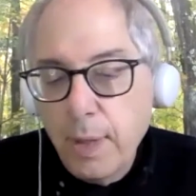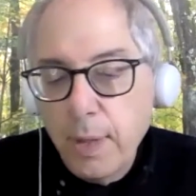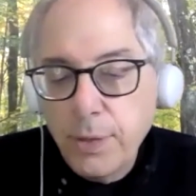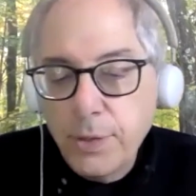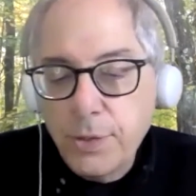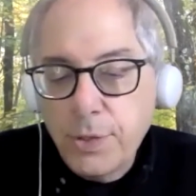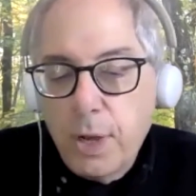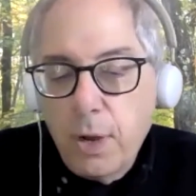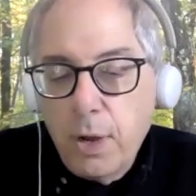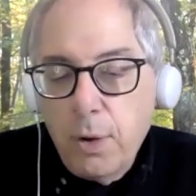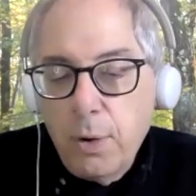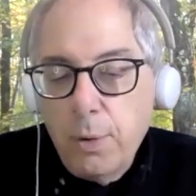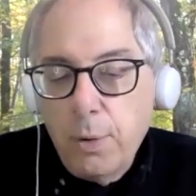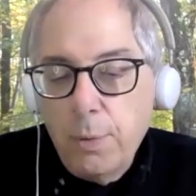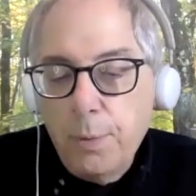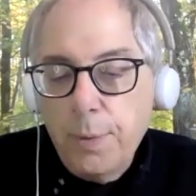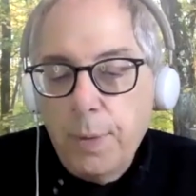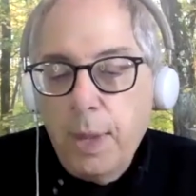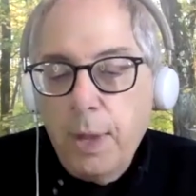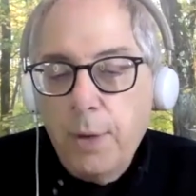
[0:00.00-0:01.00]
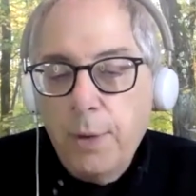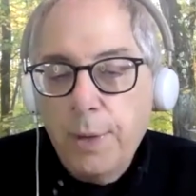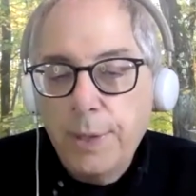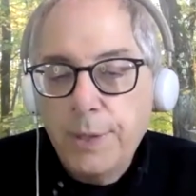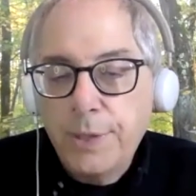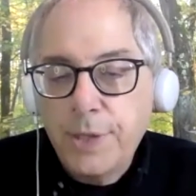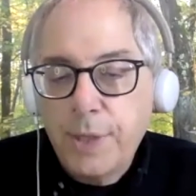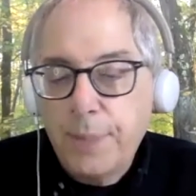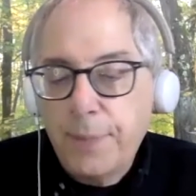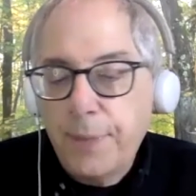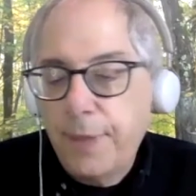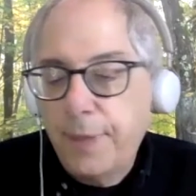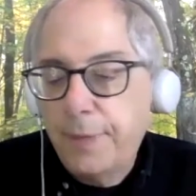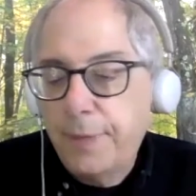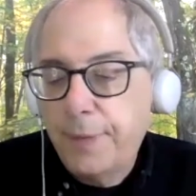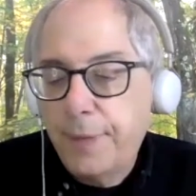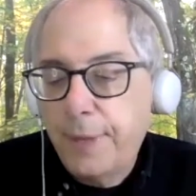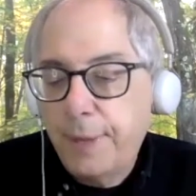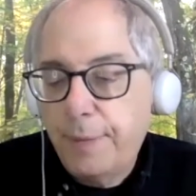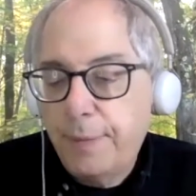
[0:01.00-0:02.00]
So, you know, it's something
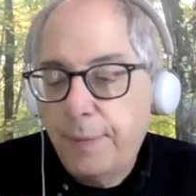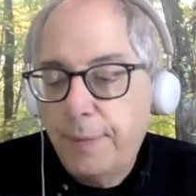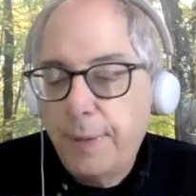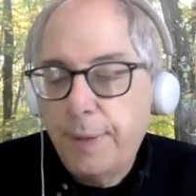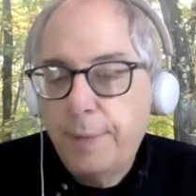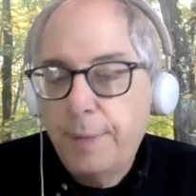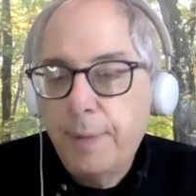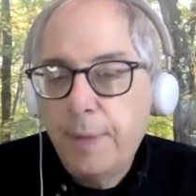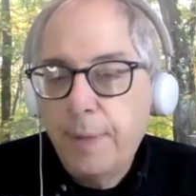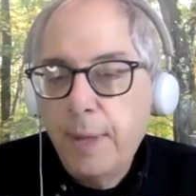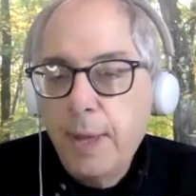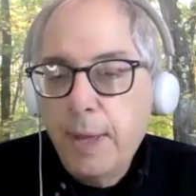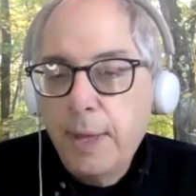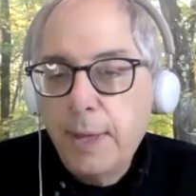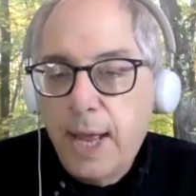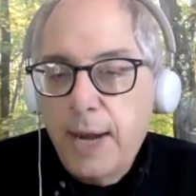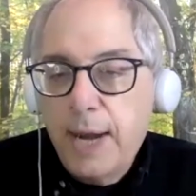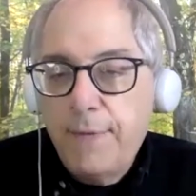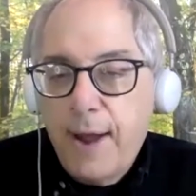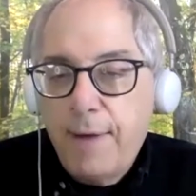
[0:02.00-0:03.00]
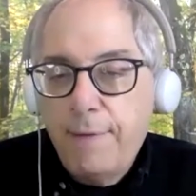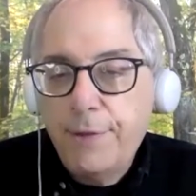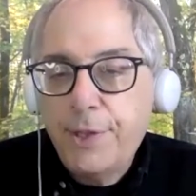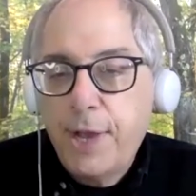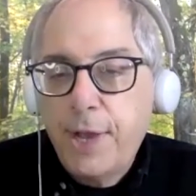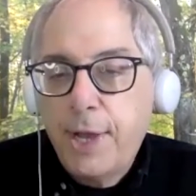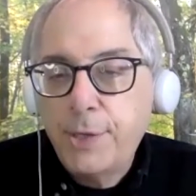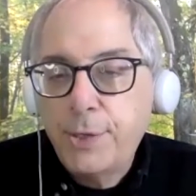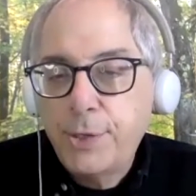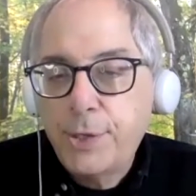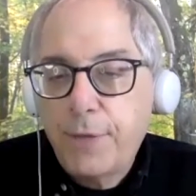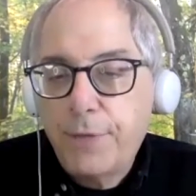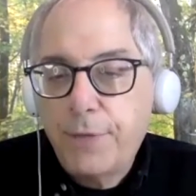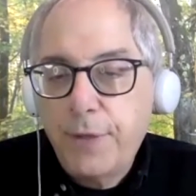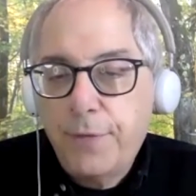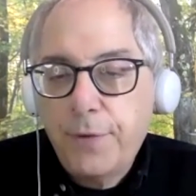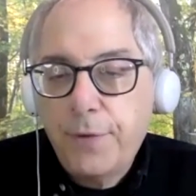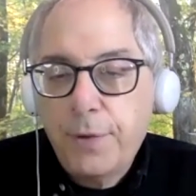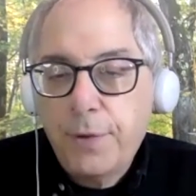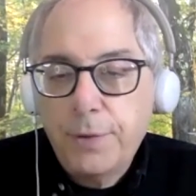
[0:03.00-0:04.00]
that, uh, a lot of advertisers have
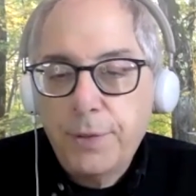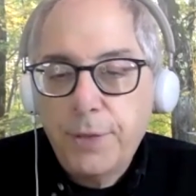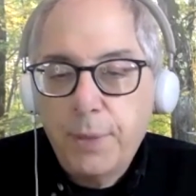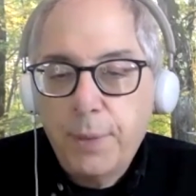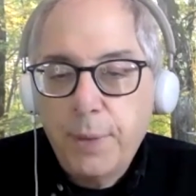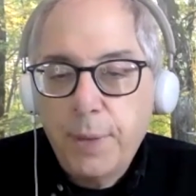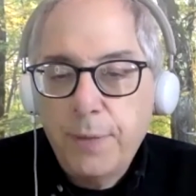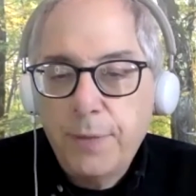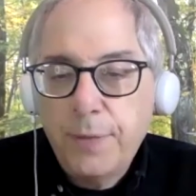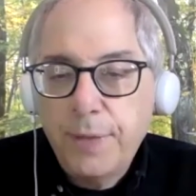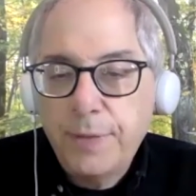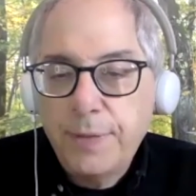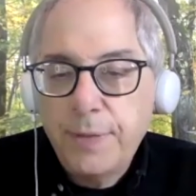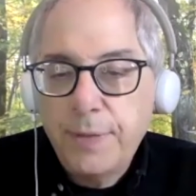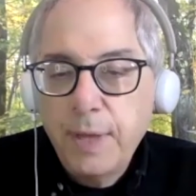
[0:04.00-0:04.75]
difficulty with. That